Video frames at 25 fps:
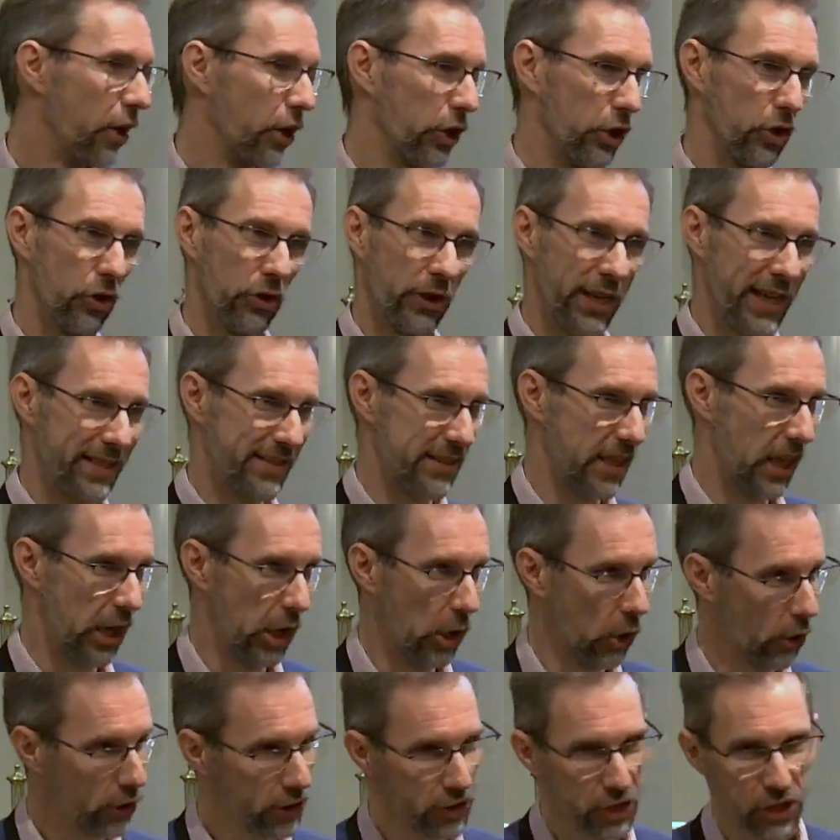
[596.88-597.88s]
God has a
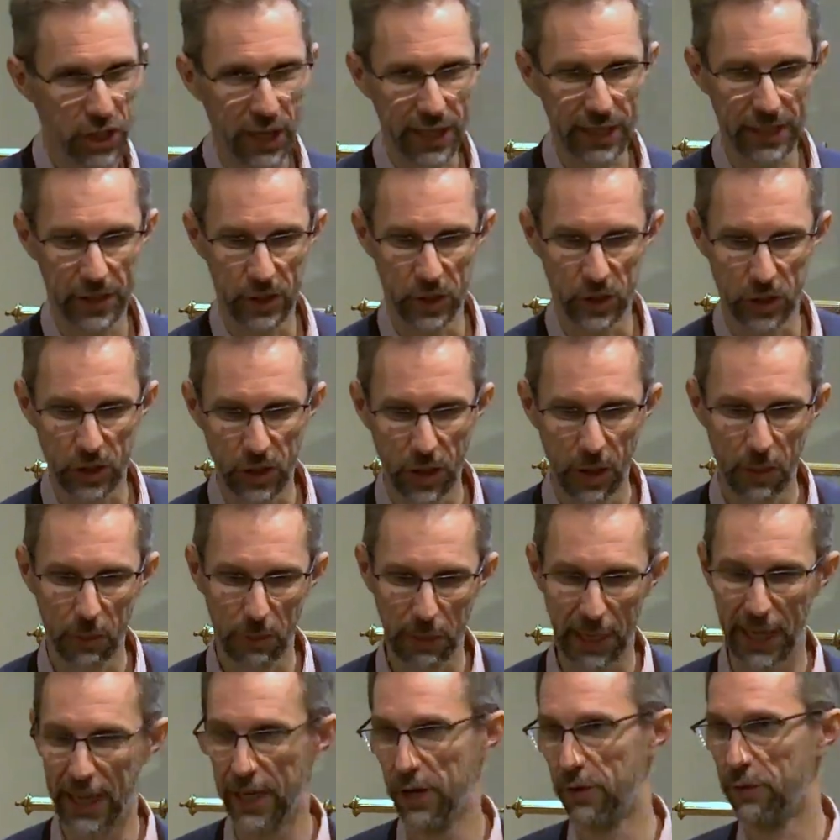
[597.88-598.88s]
lot of change
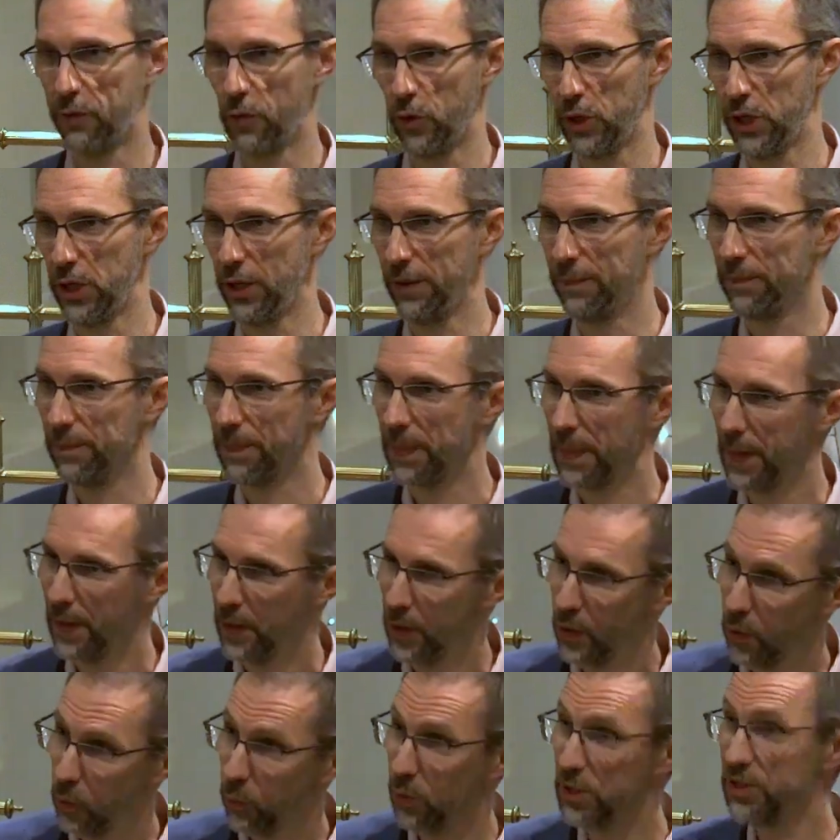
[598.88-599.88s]
planned for you,
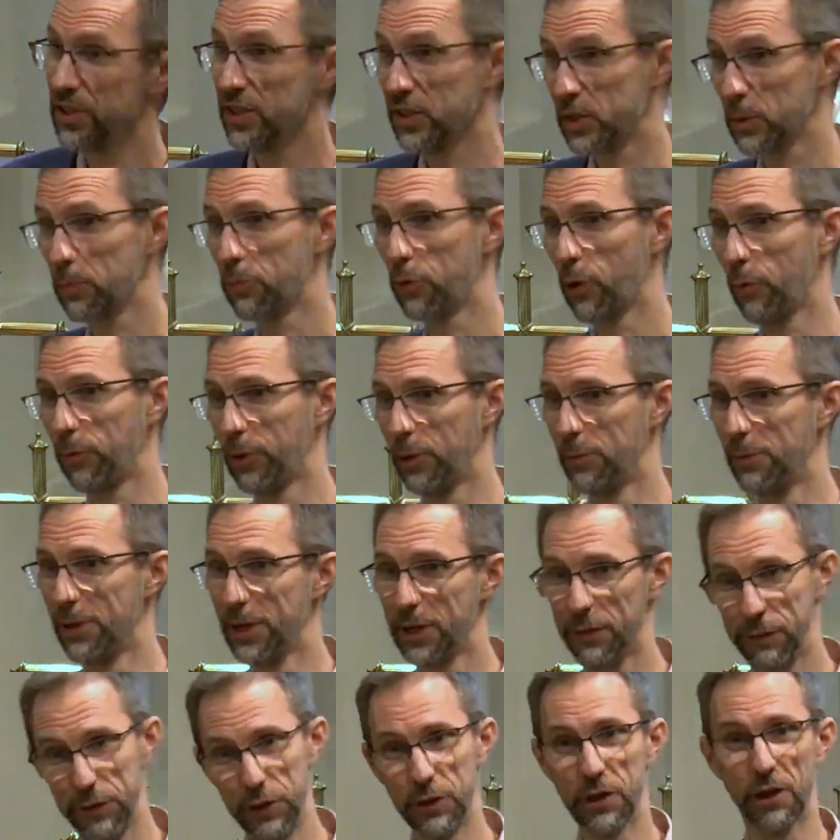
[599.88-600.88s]
which is a problem
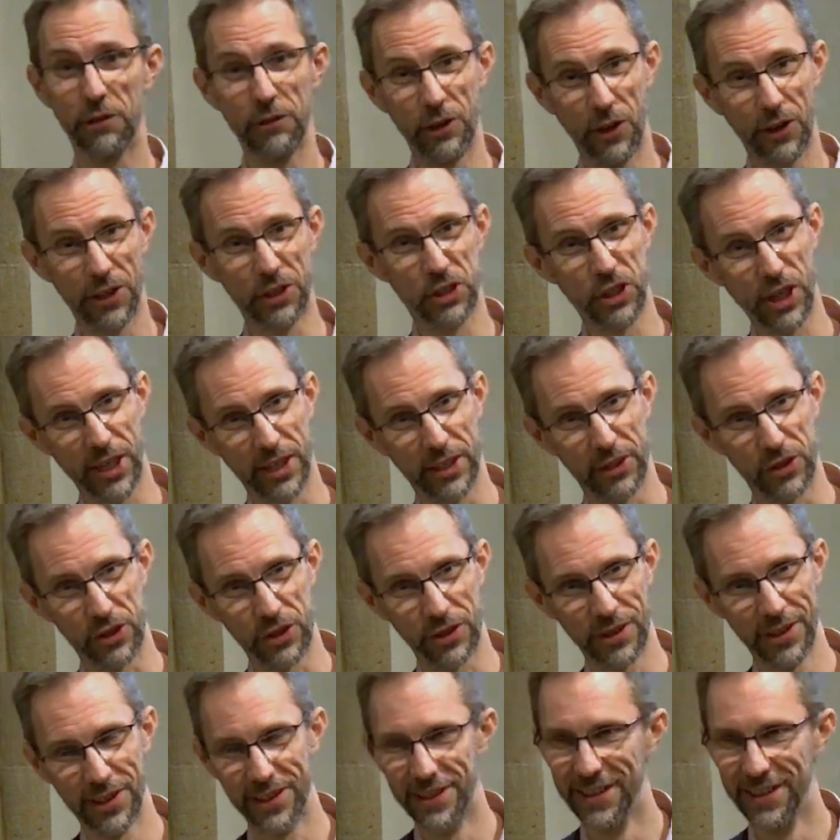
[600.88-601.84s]
if you don't like change.